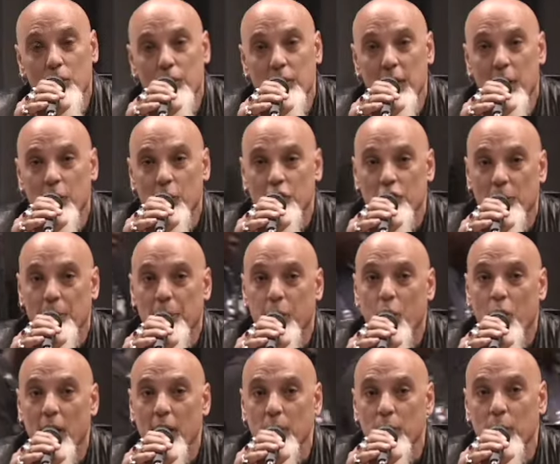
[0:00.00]
there was a
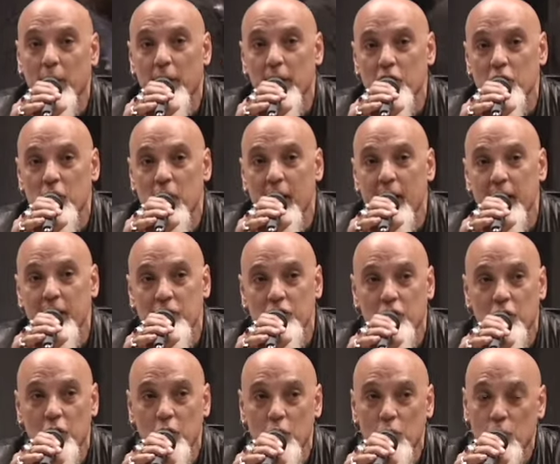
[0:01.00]
point where the training
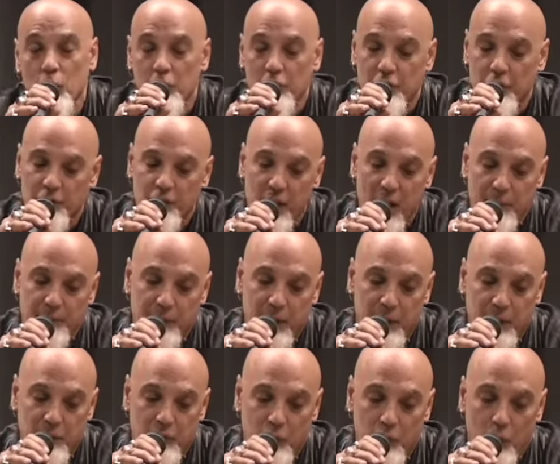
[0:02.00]
school was
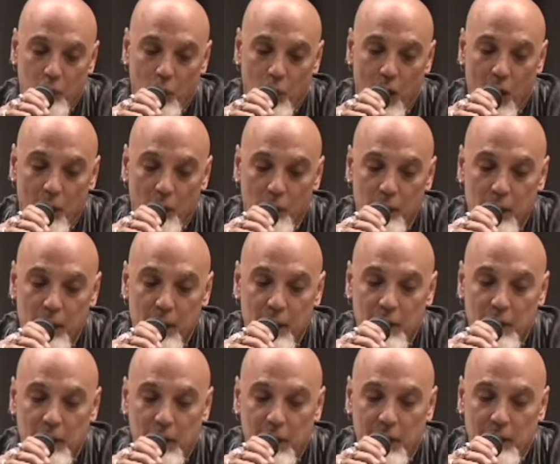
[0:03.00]
attempting to go out
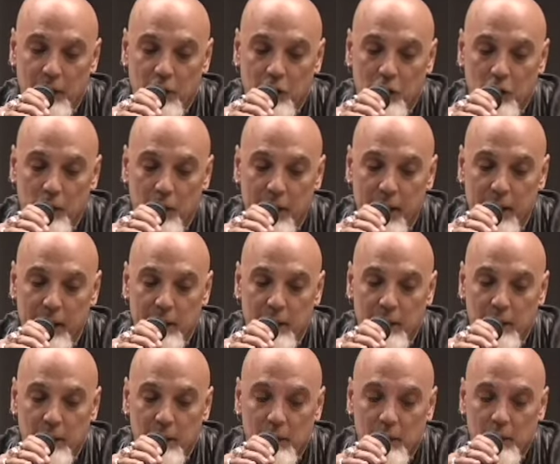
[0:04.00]
and create,
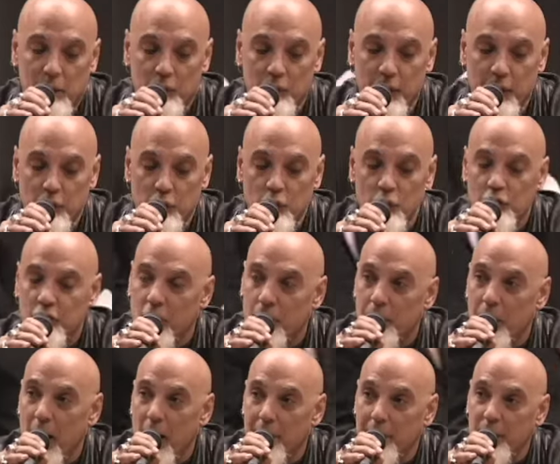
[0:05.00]
reduce the
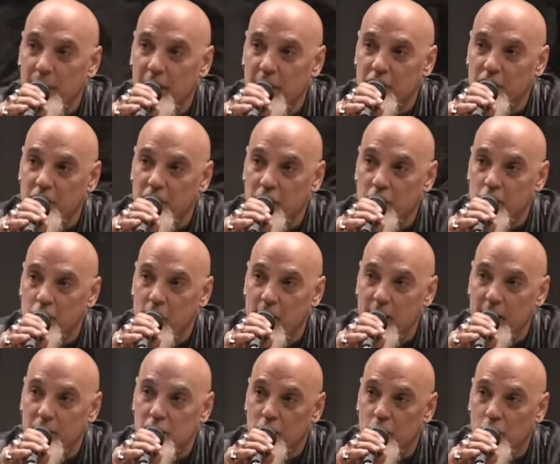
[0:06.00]
population to
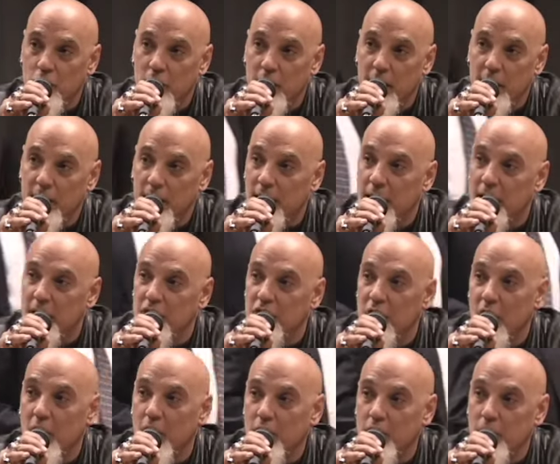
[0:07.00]
training school and get the kids
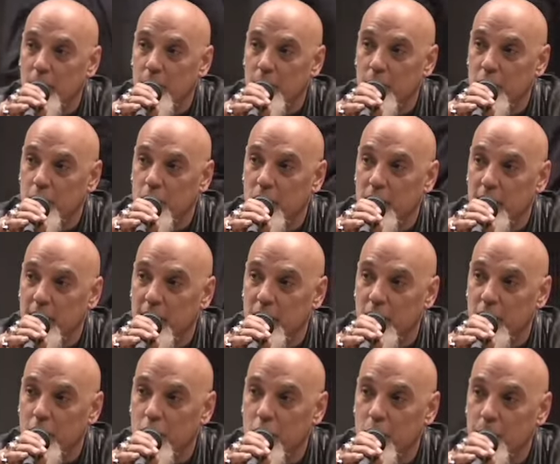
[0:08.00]
out in the community
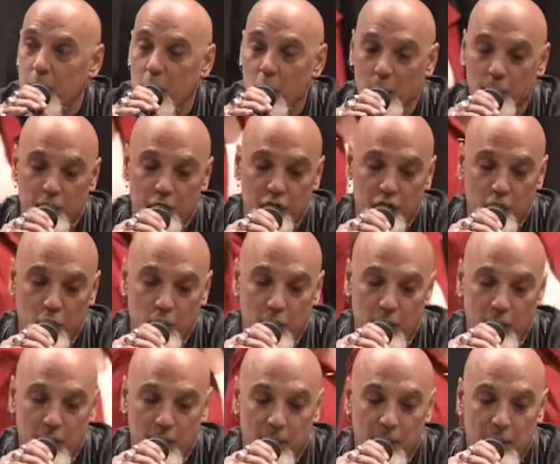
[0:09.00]
into group homes sooner.